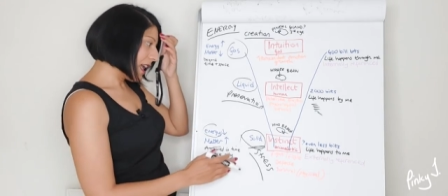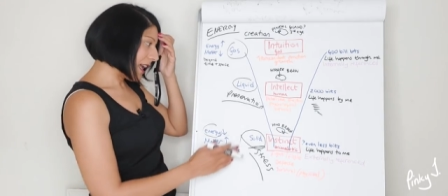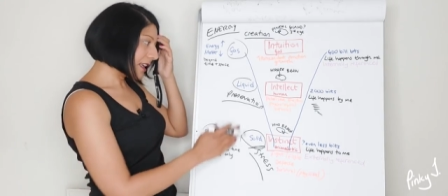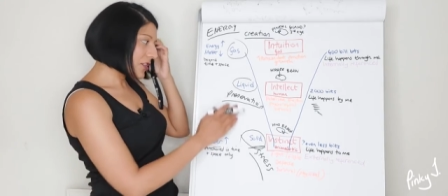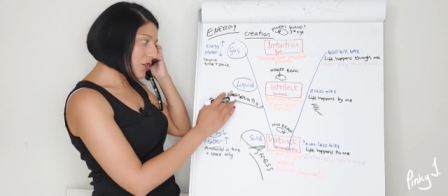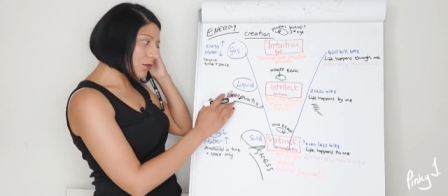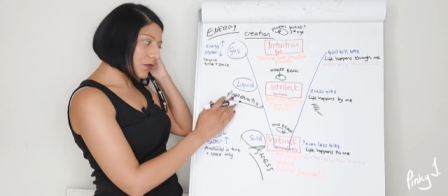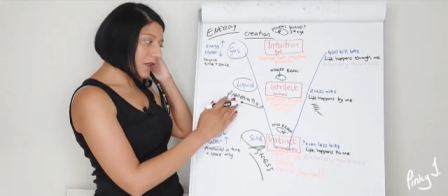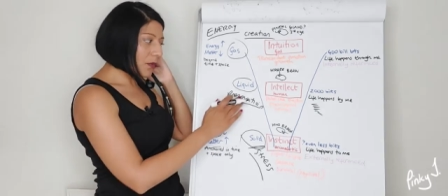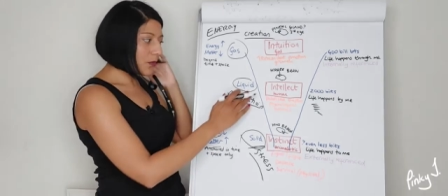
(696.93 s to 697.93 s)
And as you
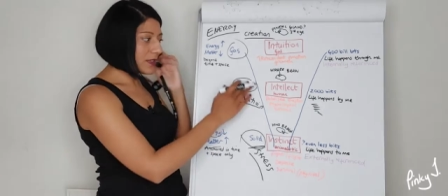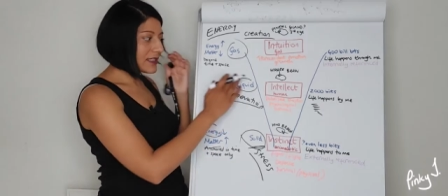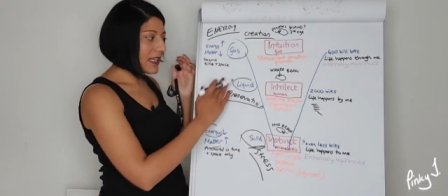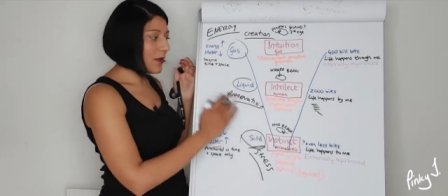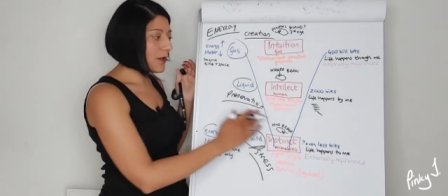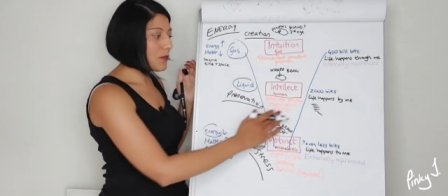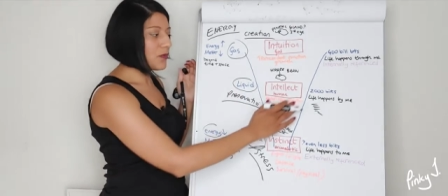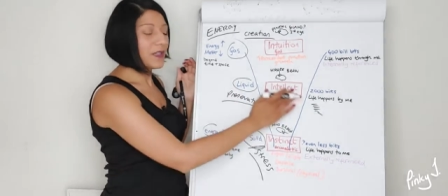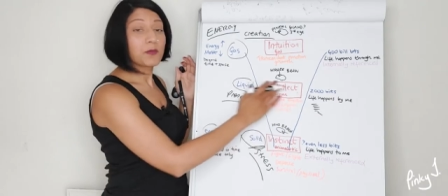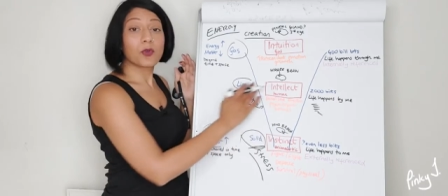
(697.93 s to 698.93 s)
move upwards, now we're
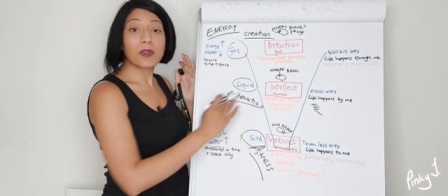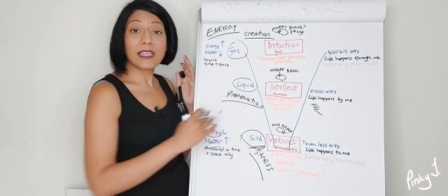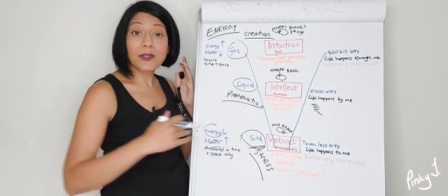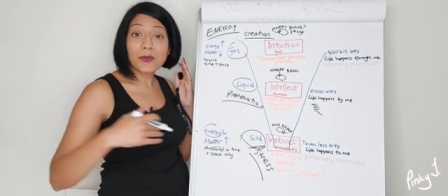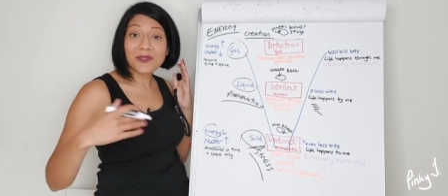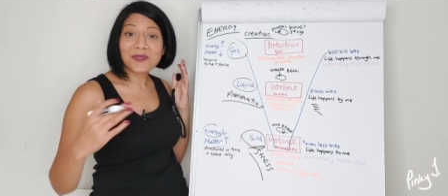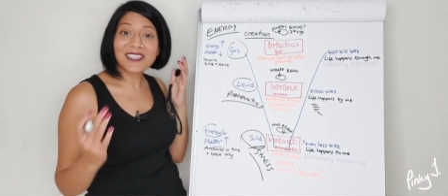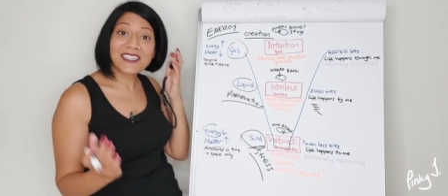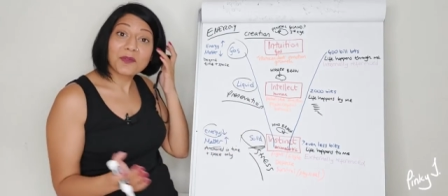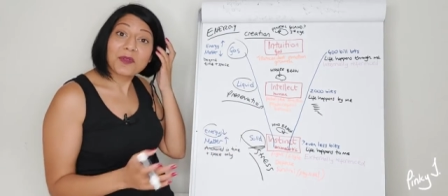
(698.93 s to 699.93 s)
moving more liquid. We're a
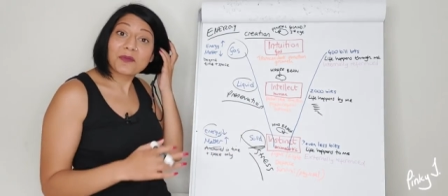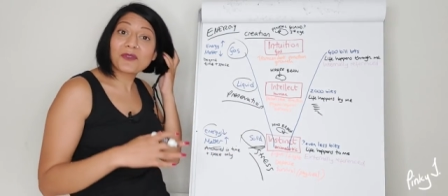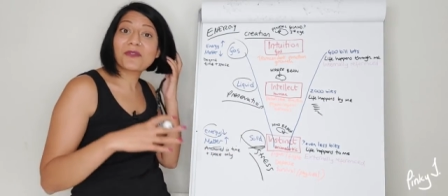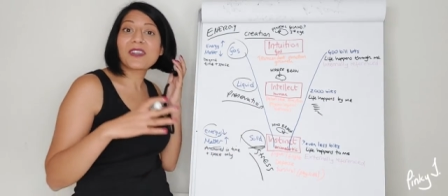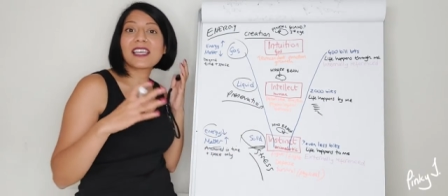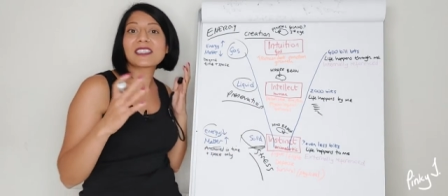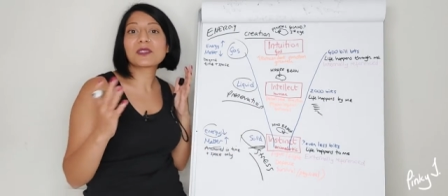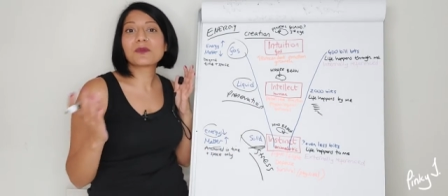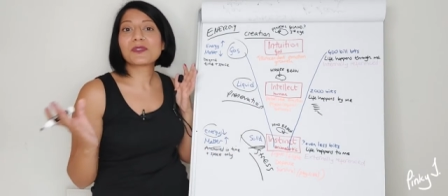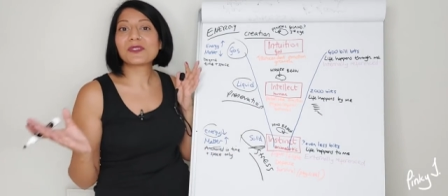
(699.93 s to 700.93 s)
little bit more
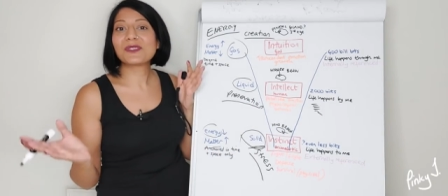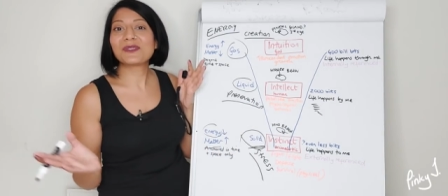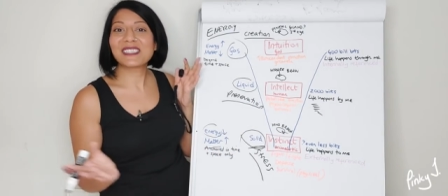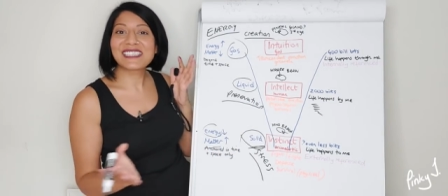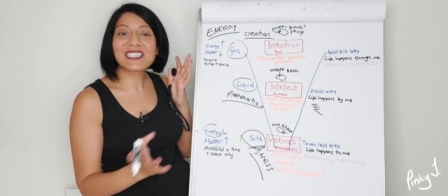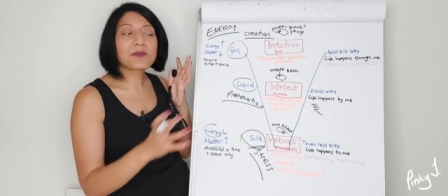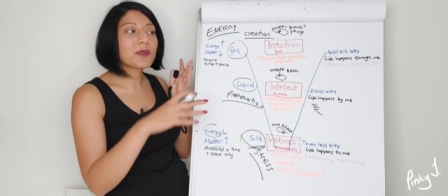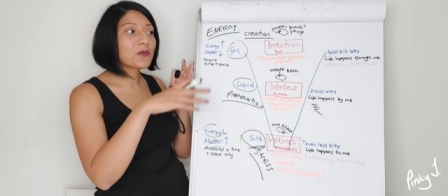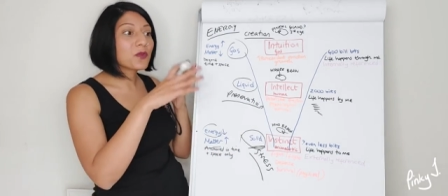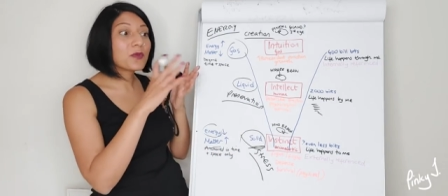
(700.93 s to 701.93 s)
flexible. We're a little
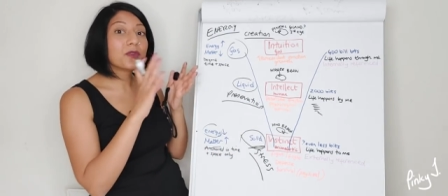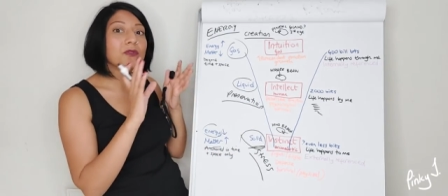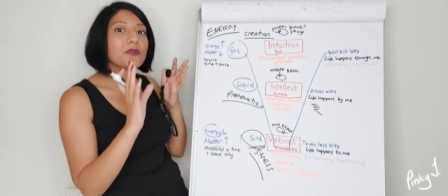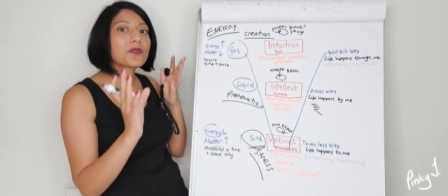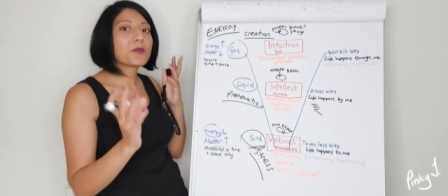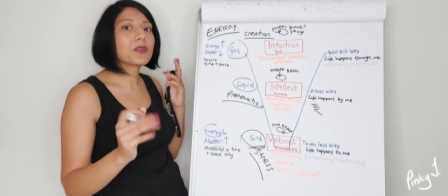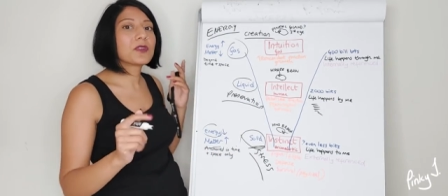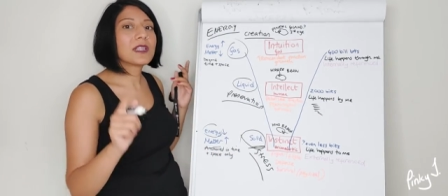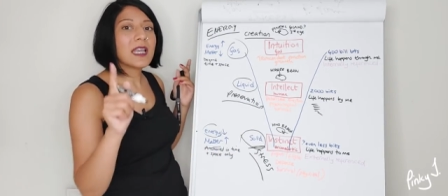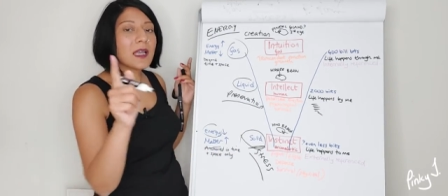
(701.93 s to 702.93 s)
bit more
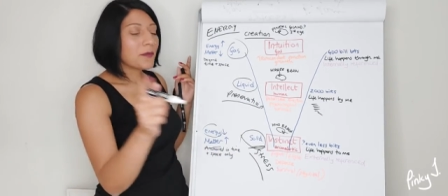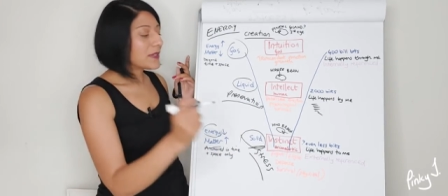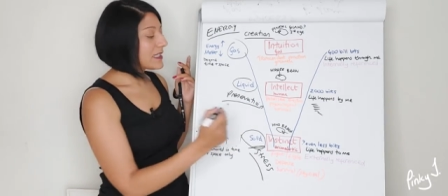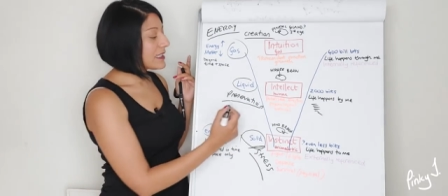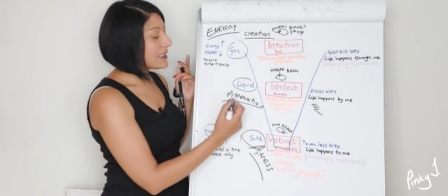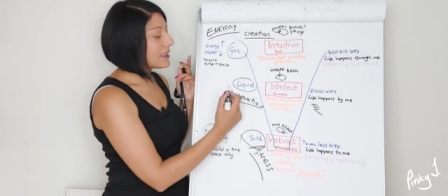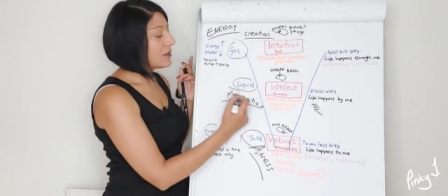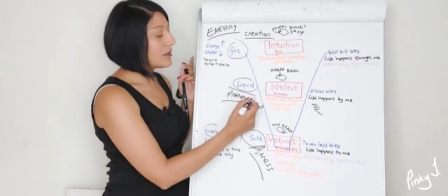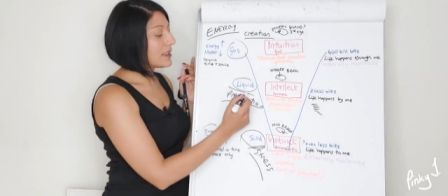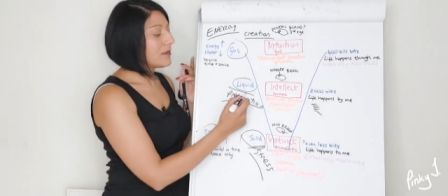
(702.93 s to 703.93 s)
maneuverable, but
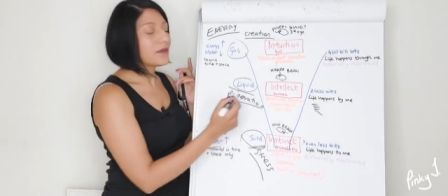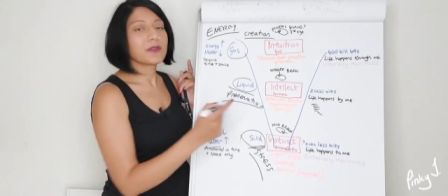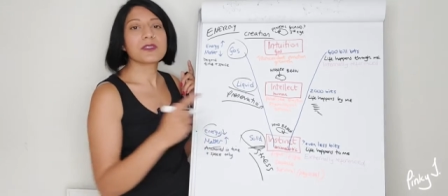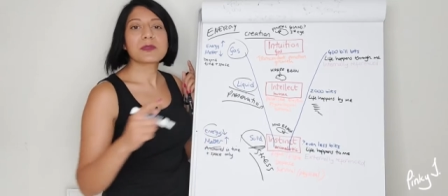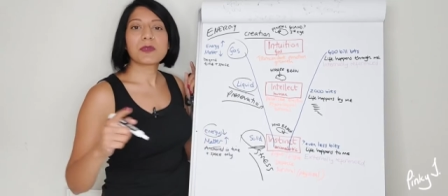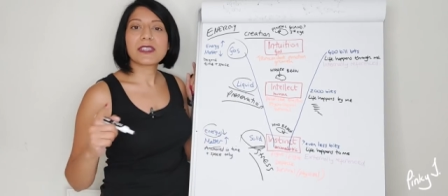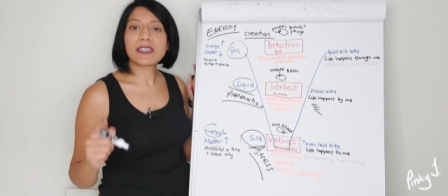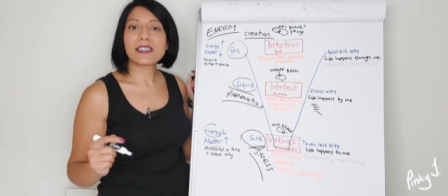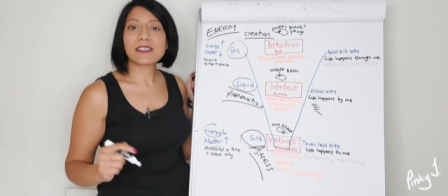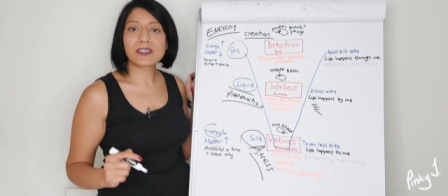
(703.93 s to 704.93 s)
still influenced by
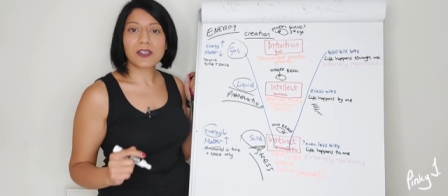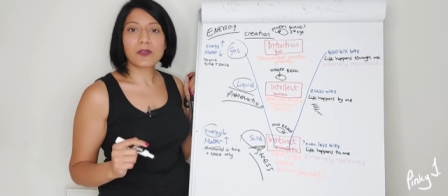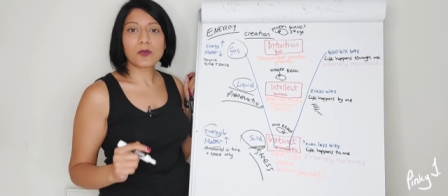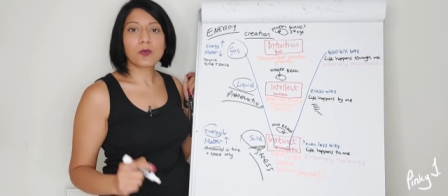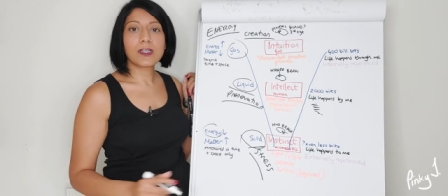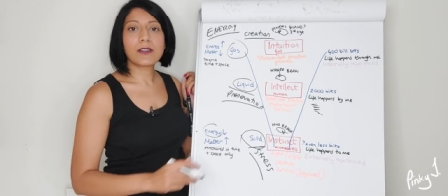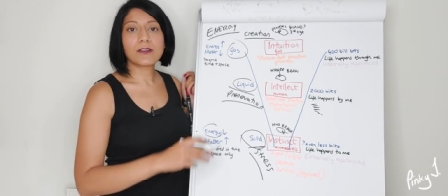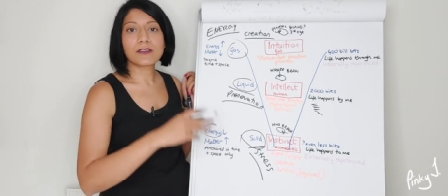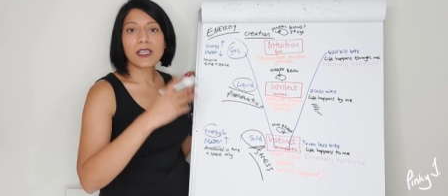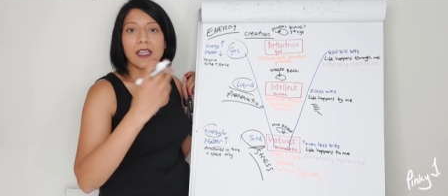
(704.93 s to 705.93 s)
the external world.